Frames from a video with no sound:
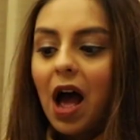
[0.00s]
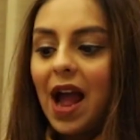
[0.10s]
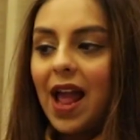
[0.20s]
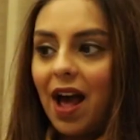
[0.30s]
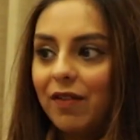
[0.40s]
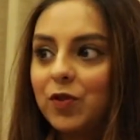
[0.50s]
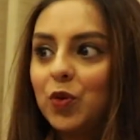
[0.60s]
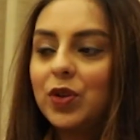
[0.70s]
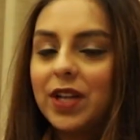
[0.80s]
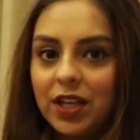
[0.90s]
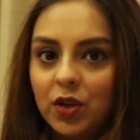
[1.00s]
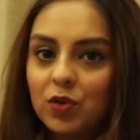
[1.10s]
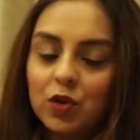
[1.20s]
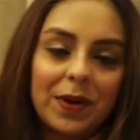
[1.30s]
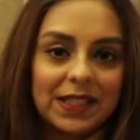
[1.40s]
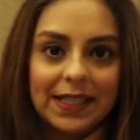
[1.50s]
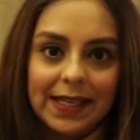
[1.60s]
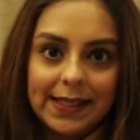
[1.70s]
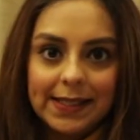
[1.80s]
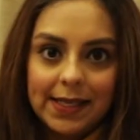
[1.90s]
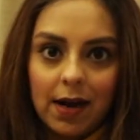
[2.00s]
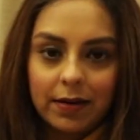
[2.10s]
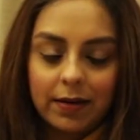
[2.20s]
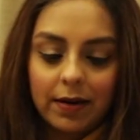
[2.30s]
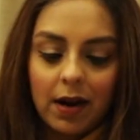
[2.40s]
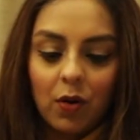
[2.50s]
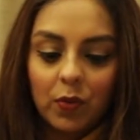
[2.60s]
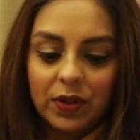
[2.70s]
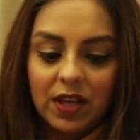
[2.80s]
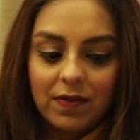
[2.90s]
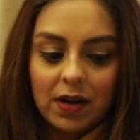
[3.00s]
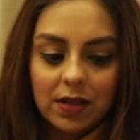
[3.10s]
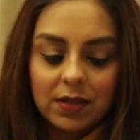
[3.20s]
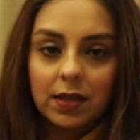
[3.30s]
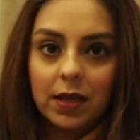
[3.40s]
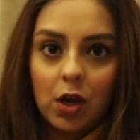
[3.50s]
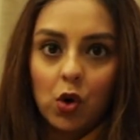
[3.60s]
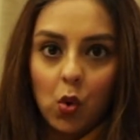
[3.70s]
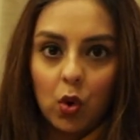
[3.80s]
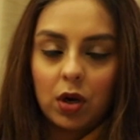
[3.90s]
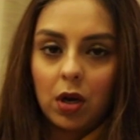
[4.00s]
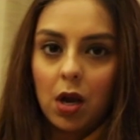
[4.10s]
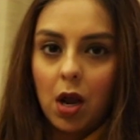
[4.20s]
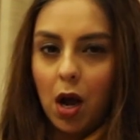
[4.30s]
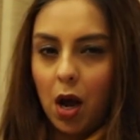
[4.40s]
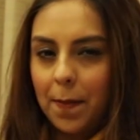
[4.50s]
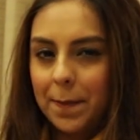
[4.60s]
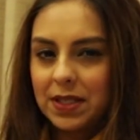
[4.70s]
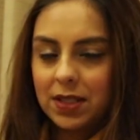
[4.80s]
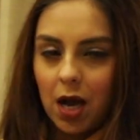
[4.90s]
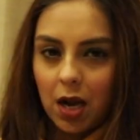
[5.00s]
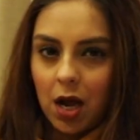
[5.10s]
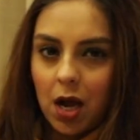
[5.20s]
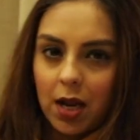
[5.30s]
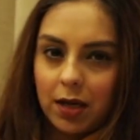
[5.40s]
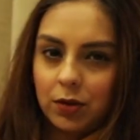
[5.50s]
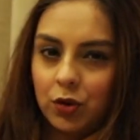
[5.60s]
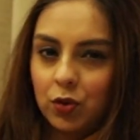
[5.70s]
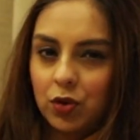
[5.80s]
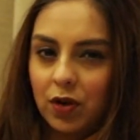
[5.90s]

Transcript: I have to tell you, so basically they started it out with giving us a little local masala, you know,